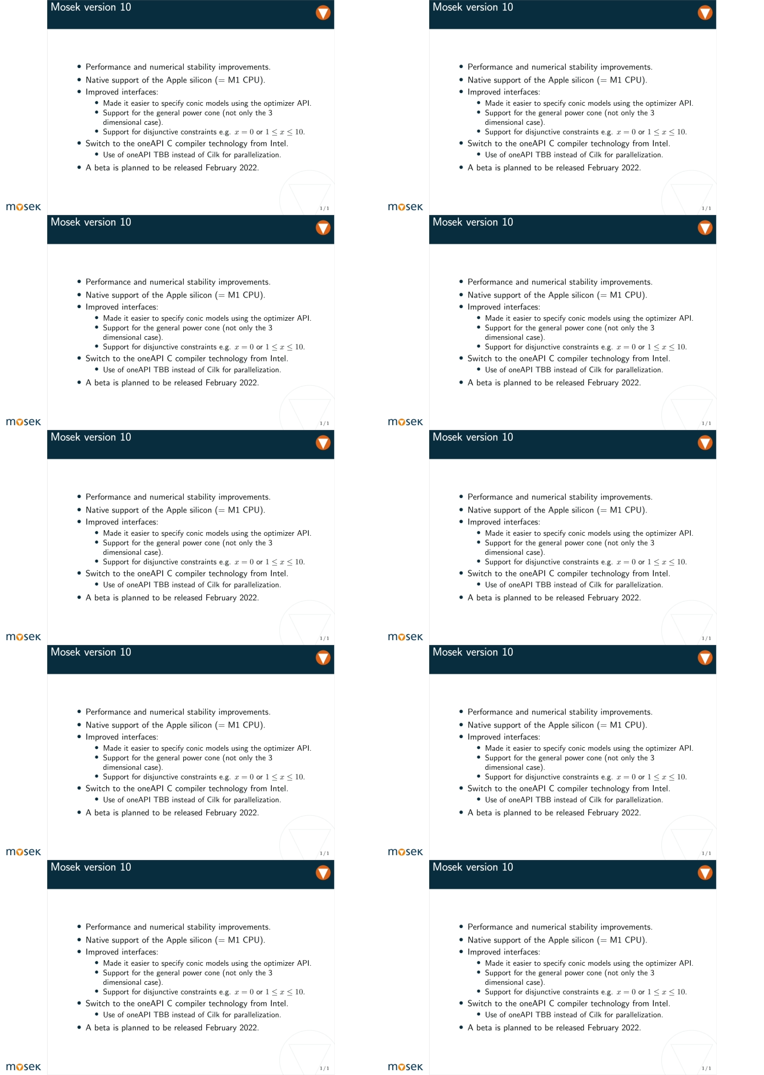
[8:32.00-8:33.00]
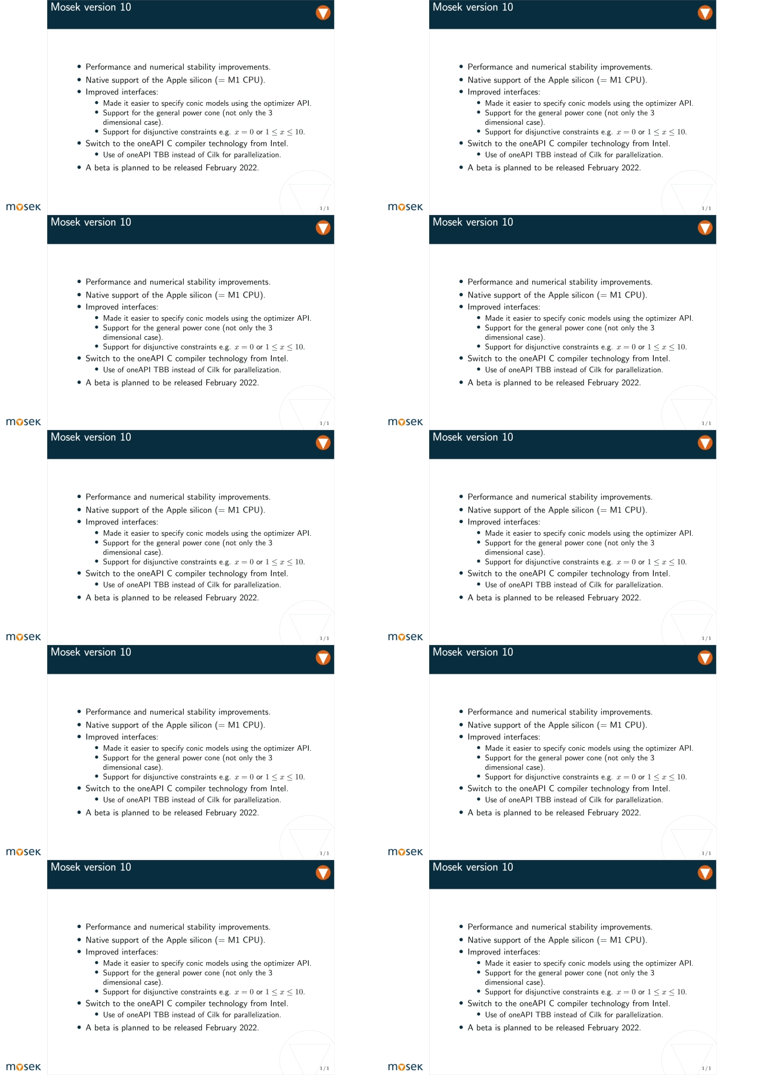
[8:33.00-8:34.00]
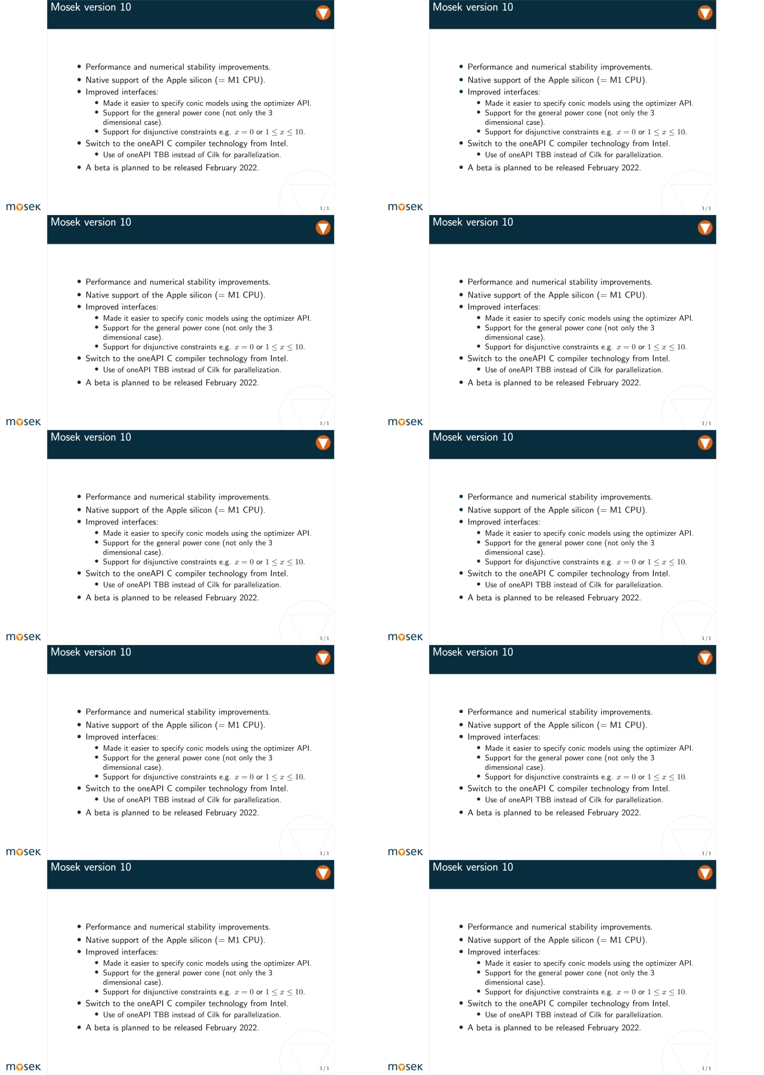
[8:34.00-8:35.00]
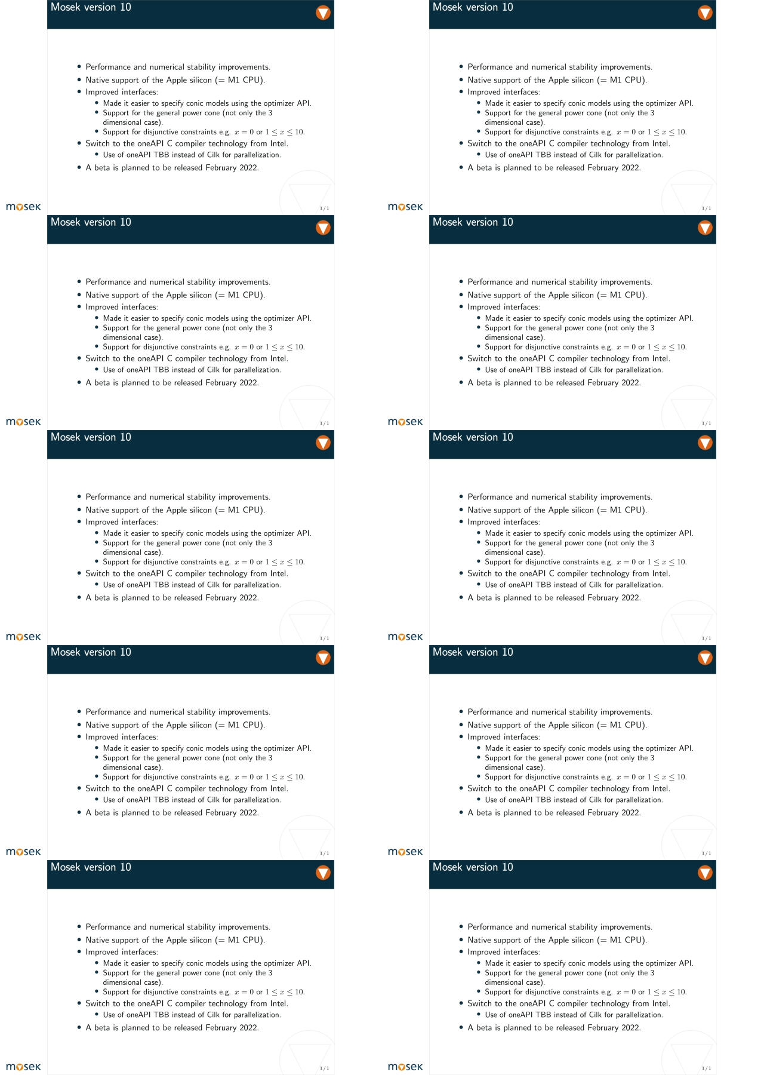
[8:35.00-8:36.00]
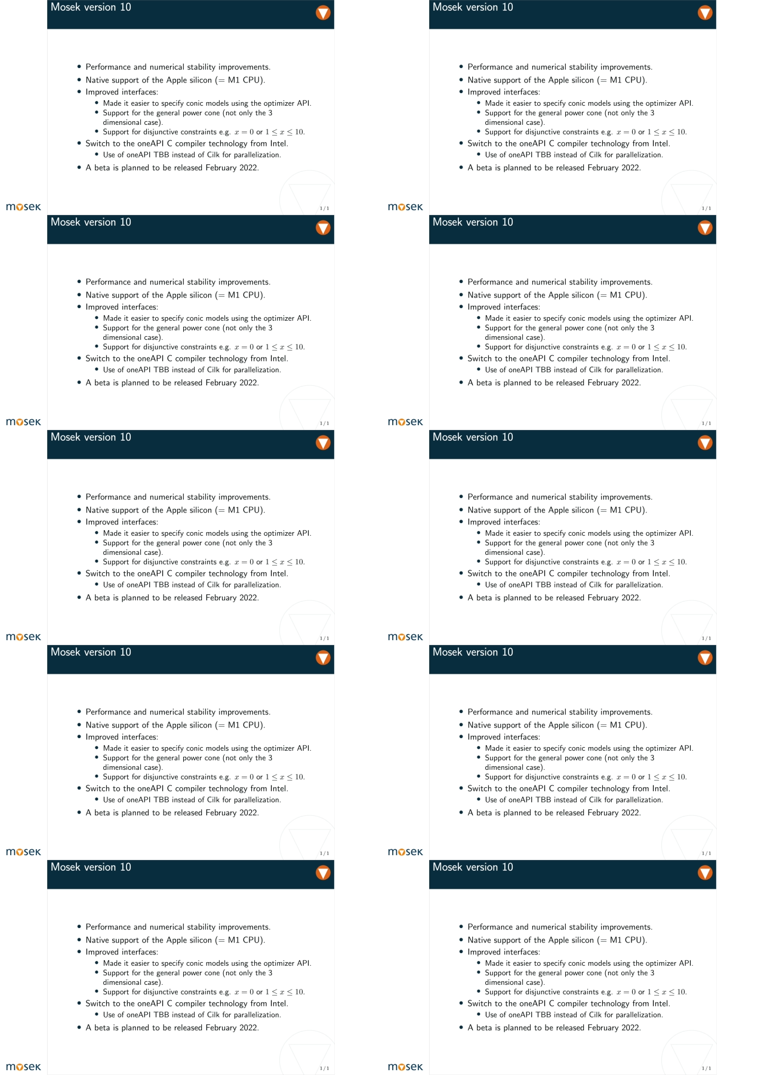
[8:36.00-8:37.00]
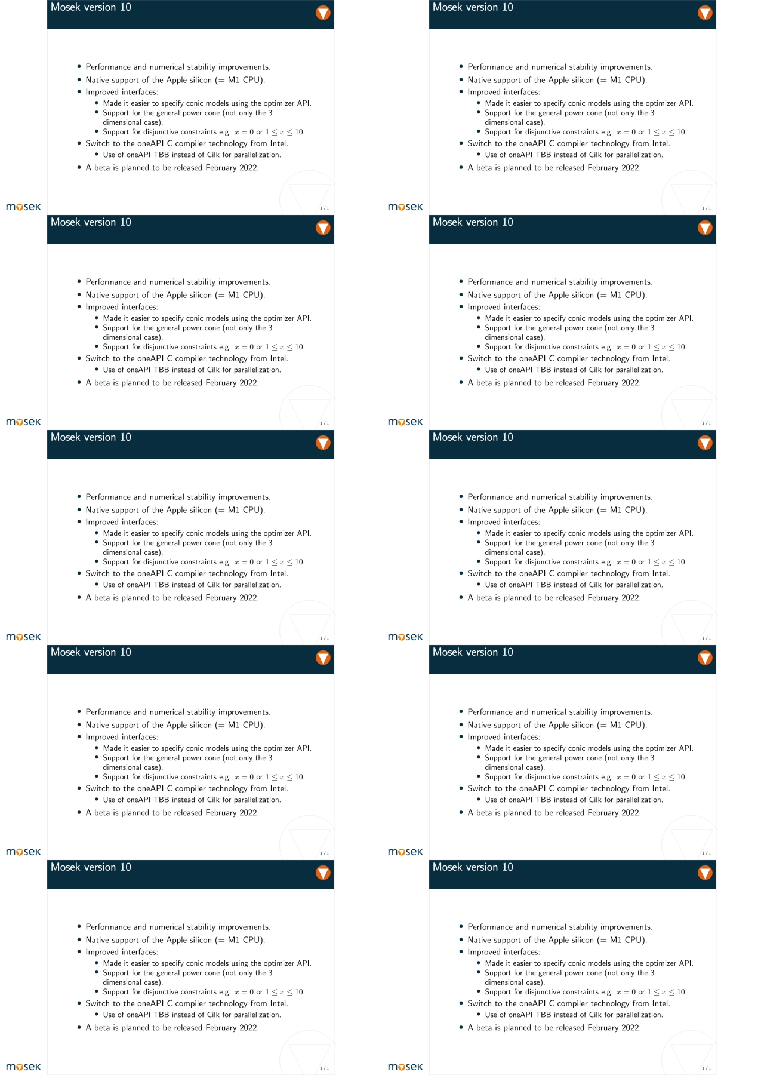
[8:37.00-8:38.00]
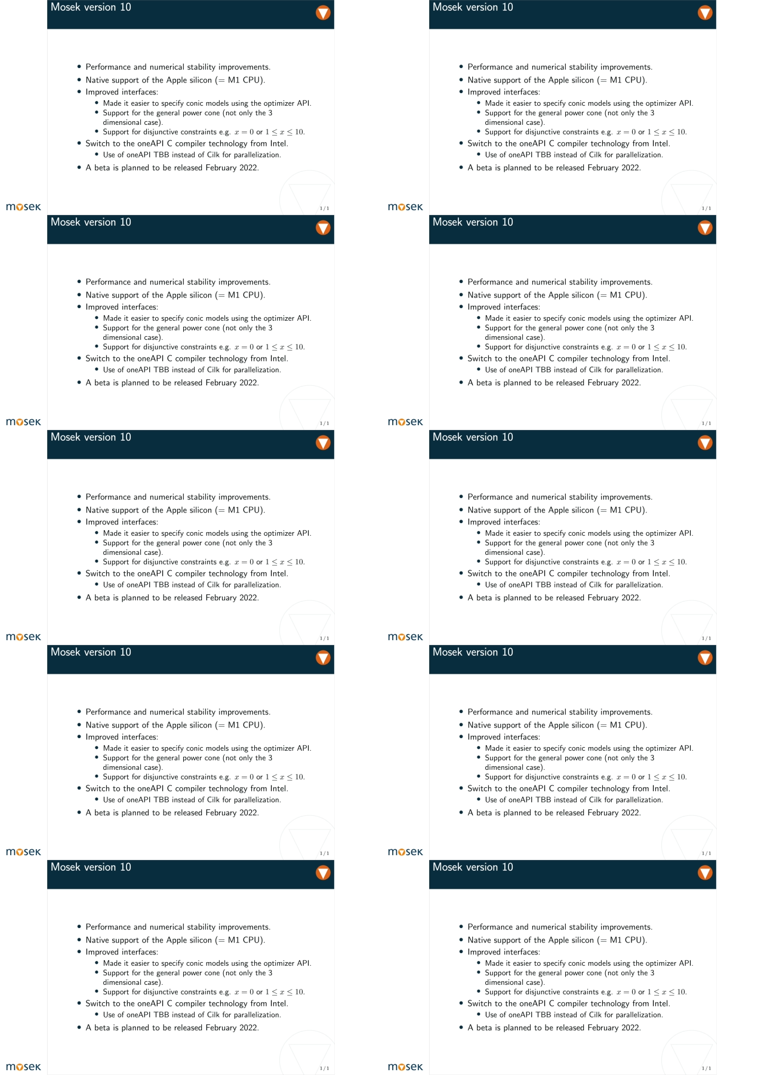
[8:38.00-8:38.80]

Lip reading: [unreadable: no face in view]